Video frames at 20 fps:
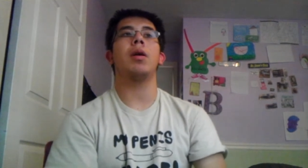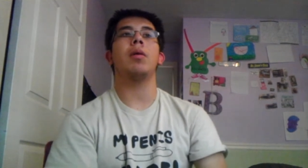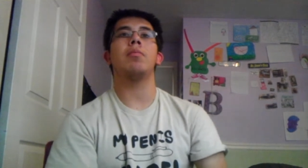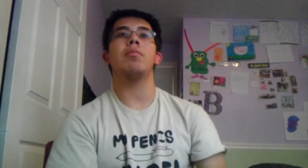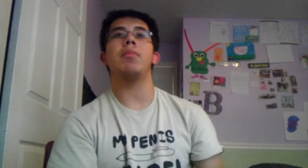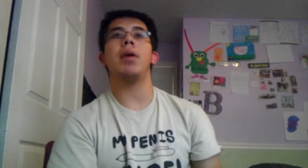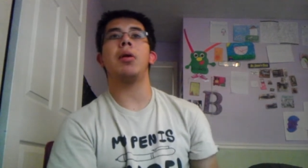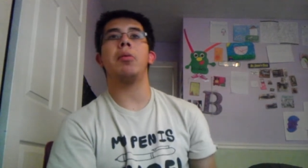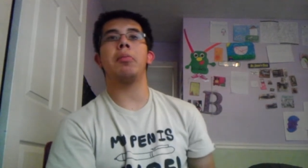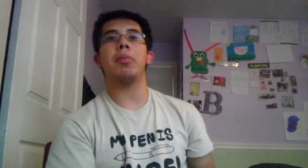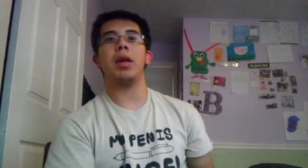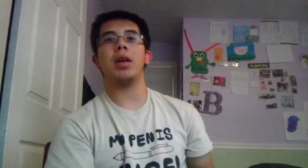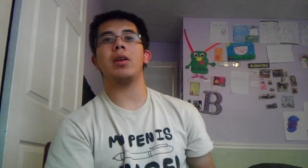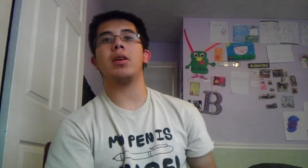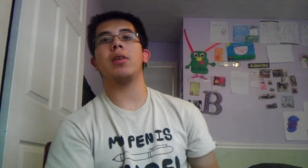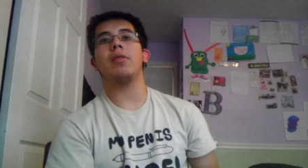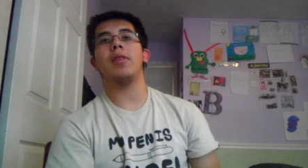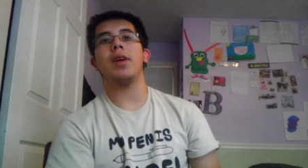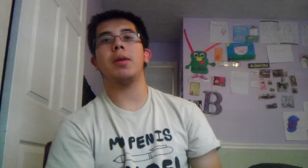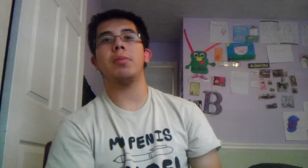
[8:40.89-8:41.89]
Mount
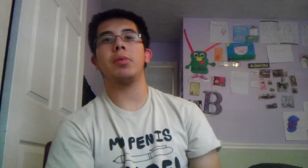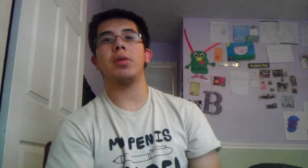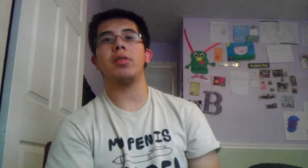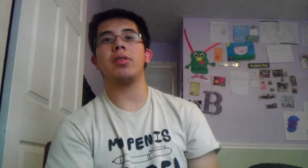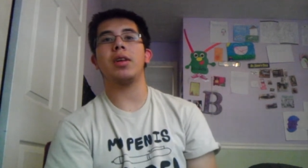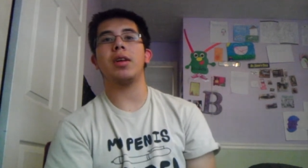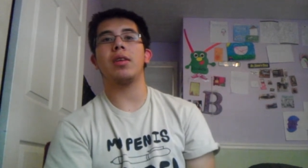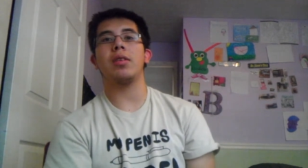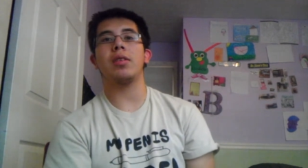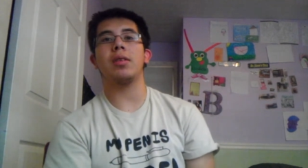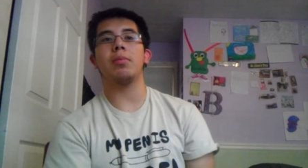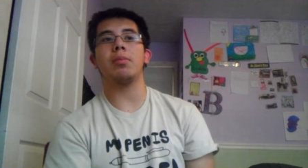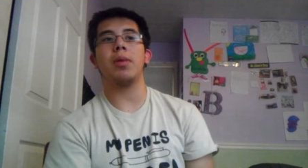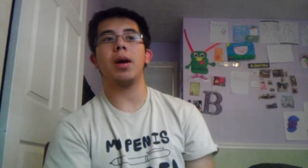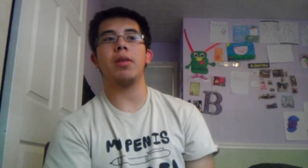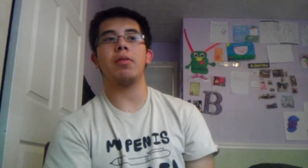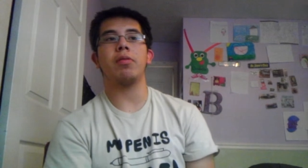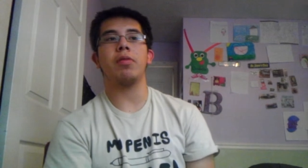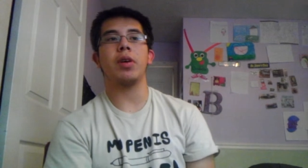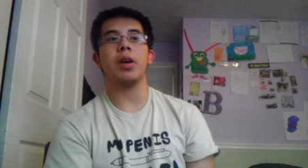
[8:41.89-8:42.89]
Baker Vapor sells them.
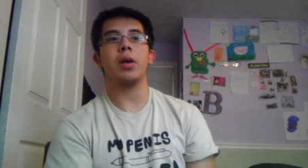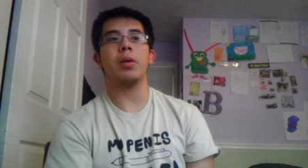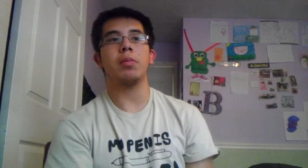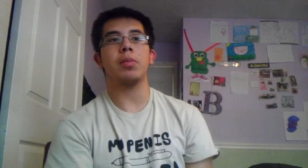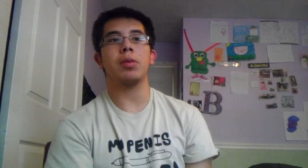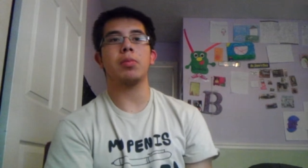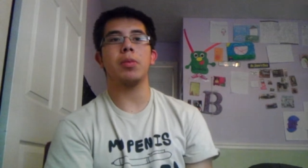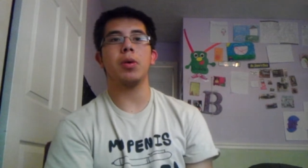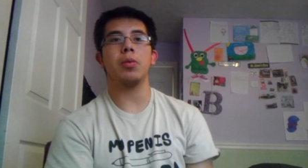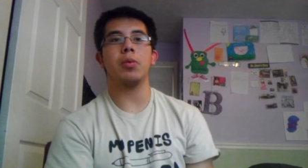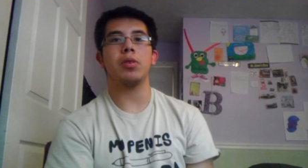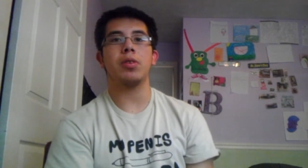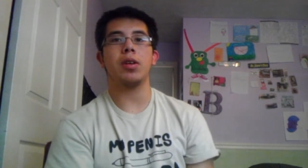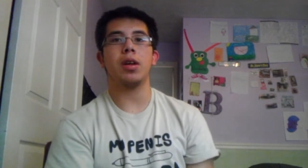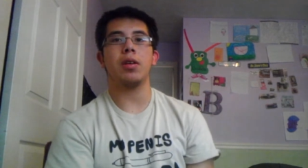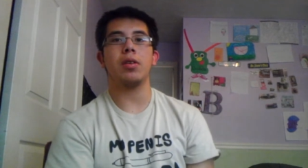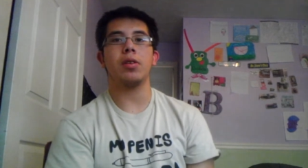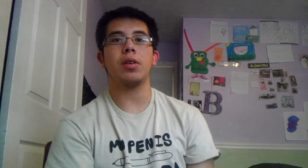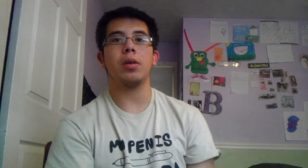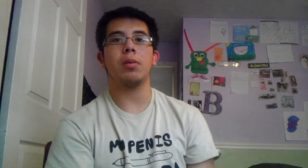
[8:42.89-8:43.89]
My Freedom Smoke
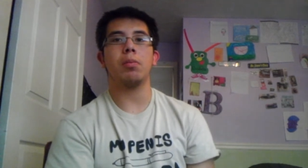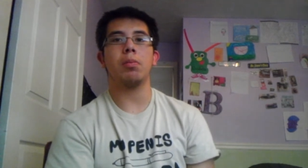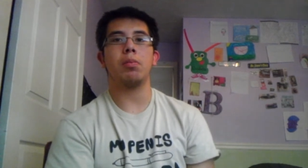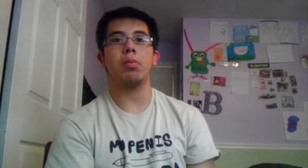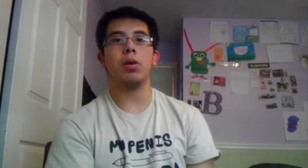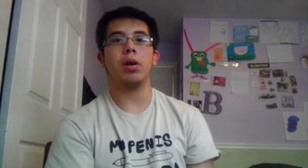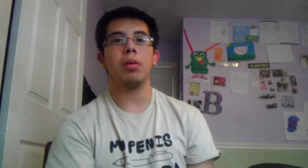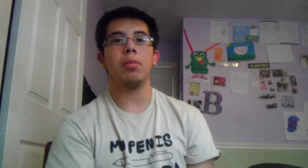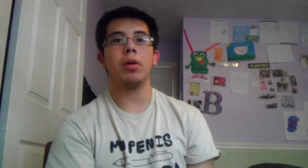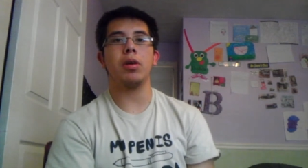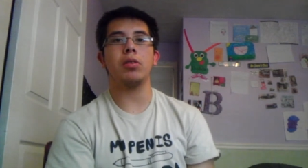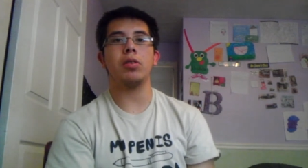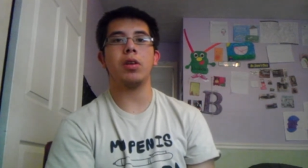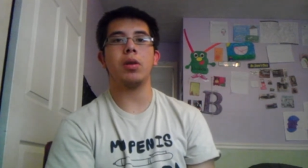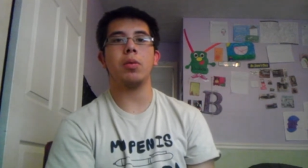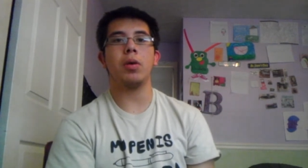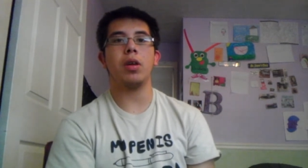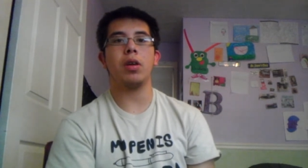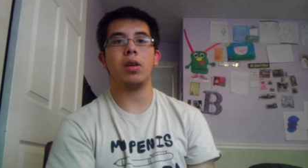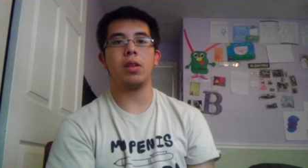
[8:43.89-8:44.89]
sells them. Pretty much
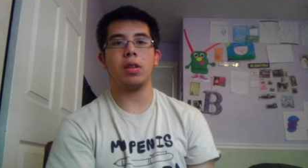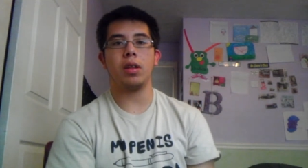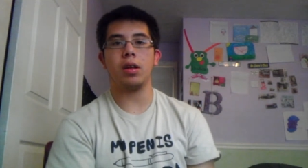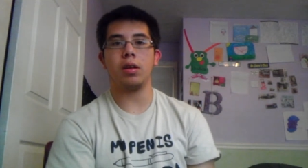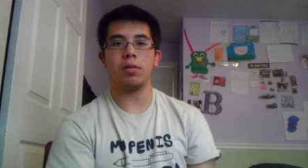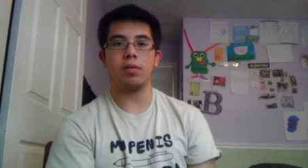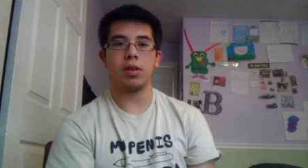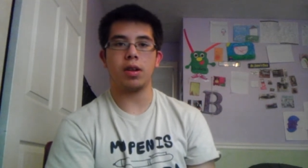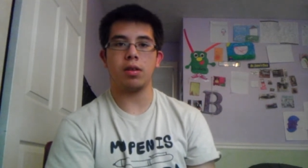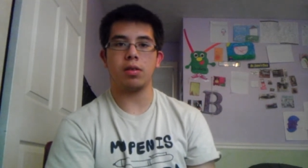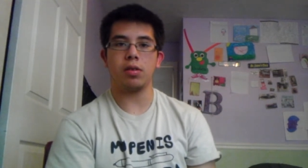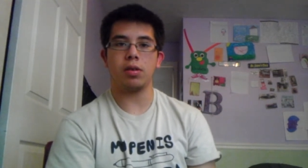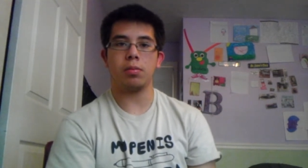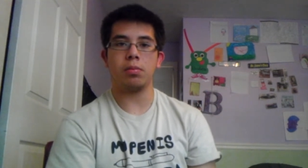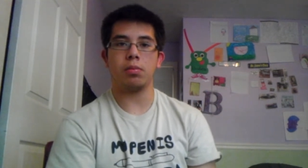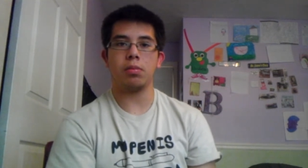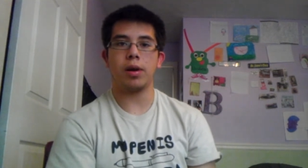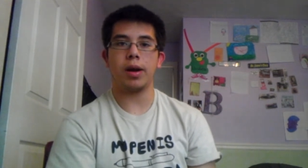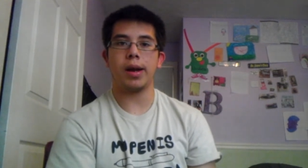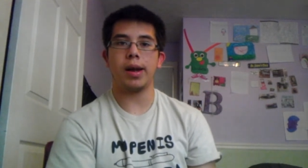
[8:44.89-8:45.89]
anywhere you can think of sells
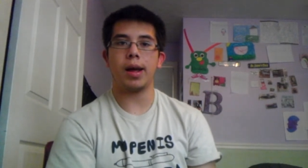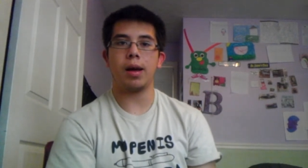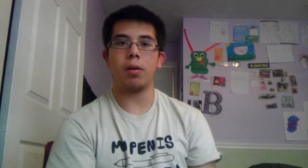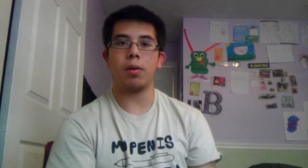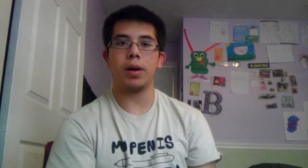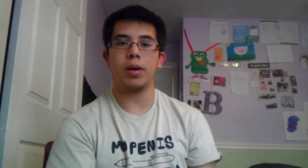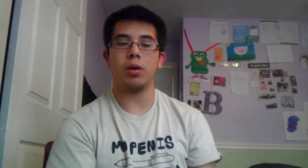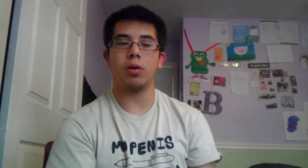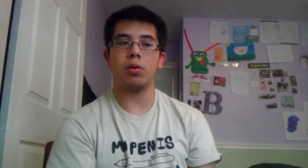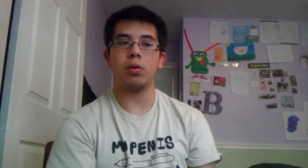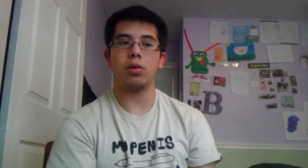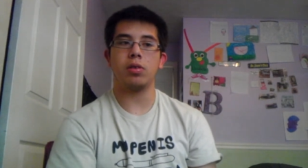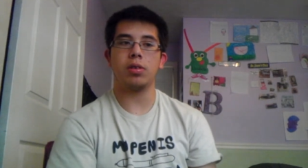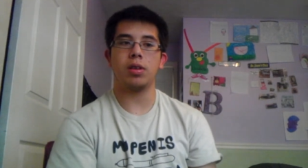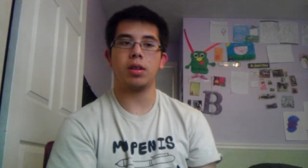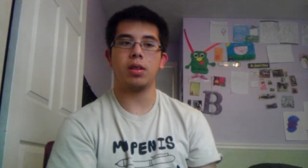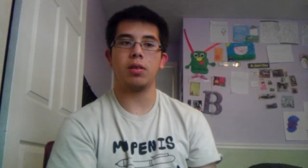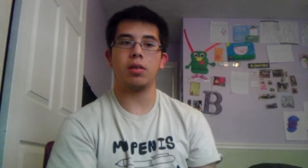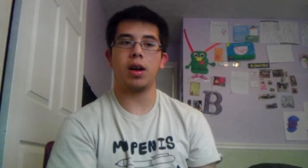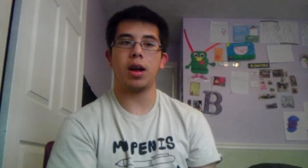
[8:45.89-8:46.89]
them. Right now, I noticed
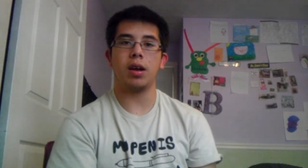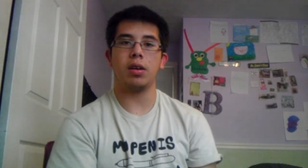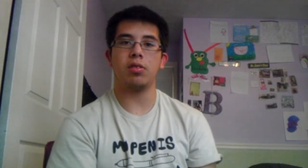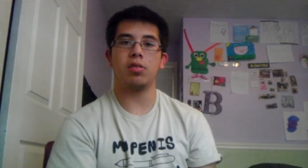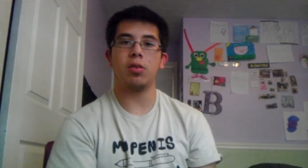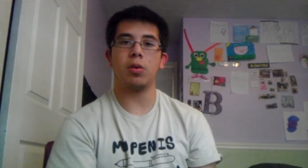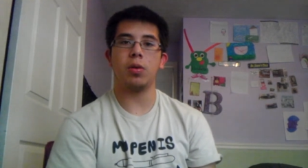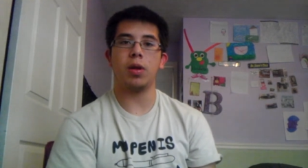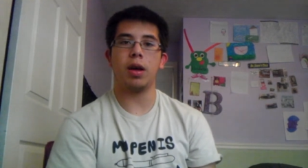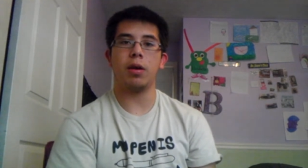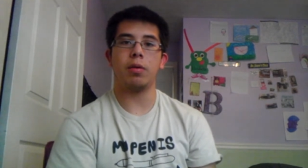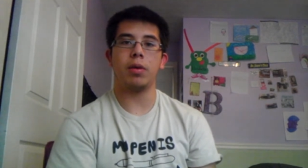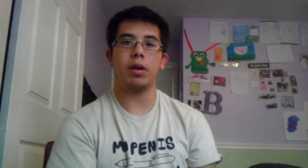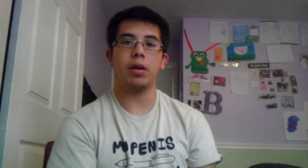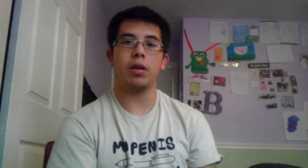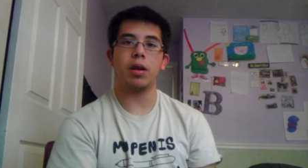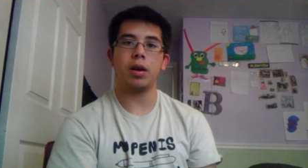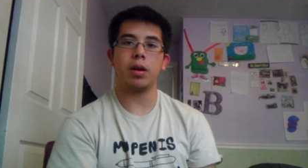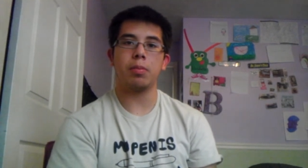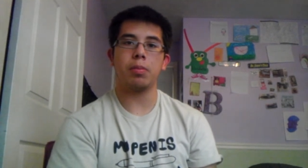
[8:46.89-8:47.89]
that they're kind of sold out in
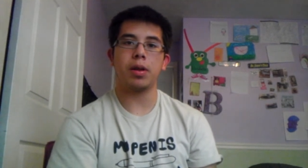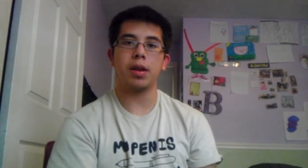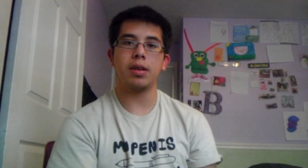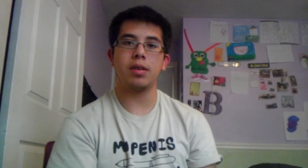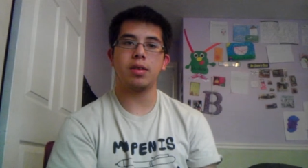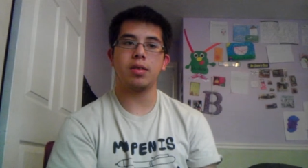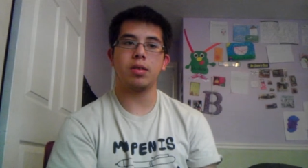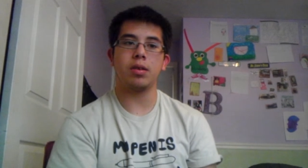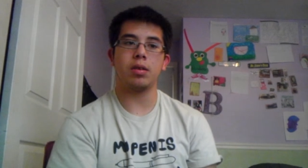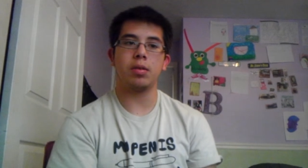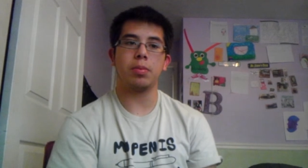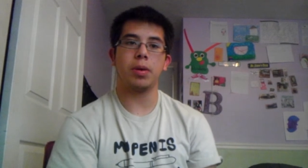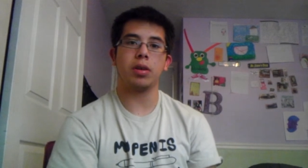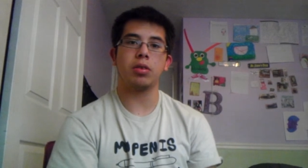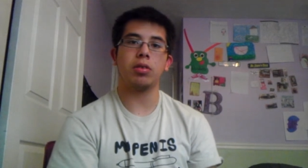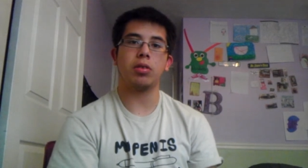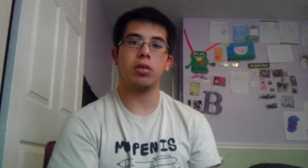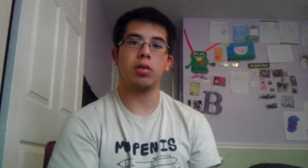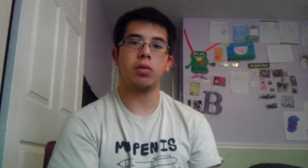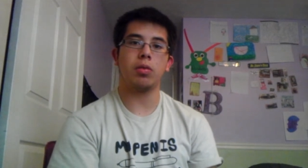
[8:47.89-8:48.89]
a lot of places,
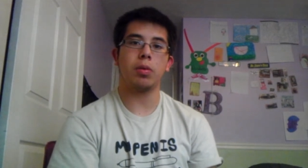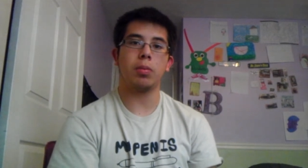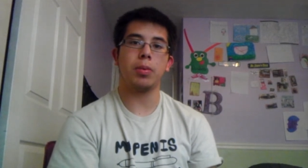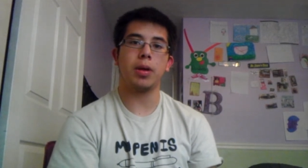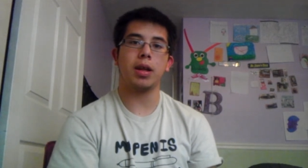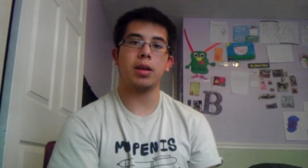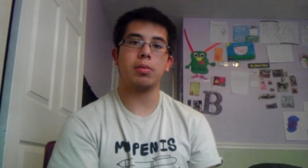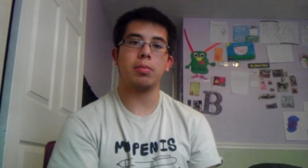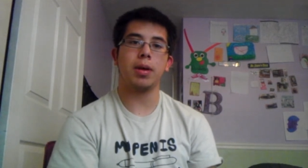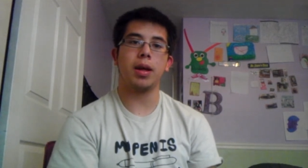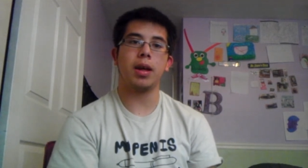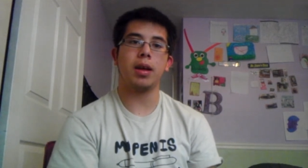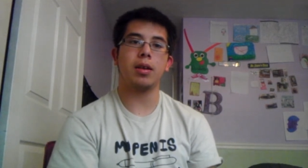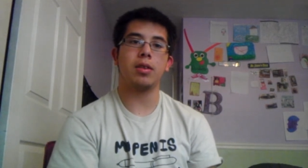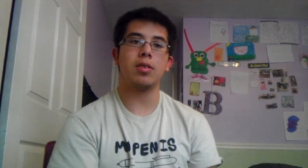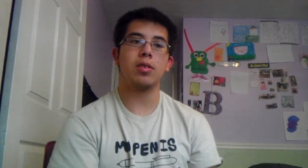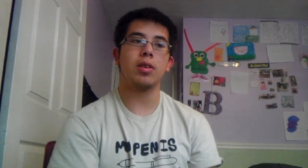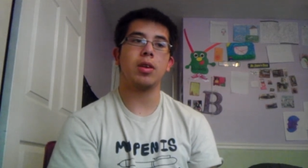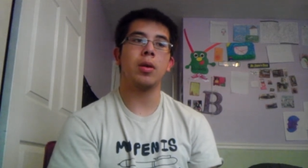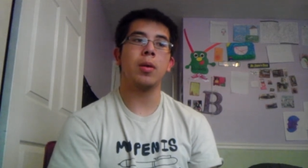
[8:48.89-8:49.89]
especially the replacement
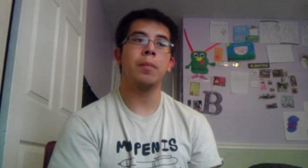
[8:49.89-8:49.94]
heads.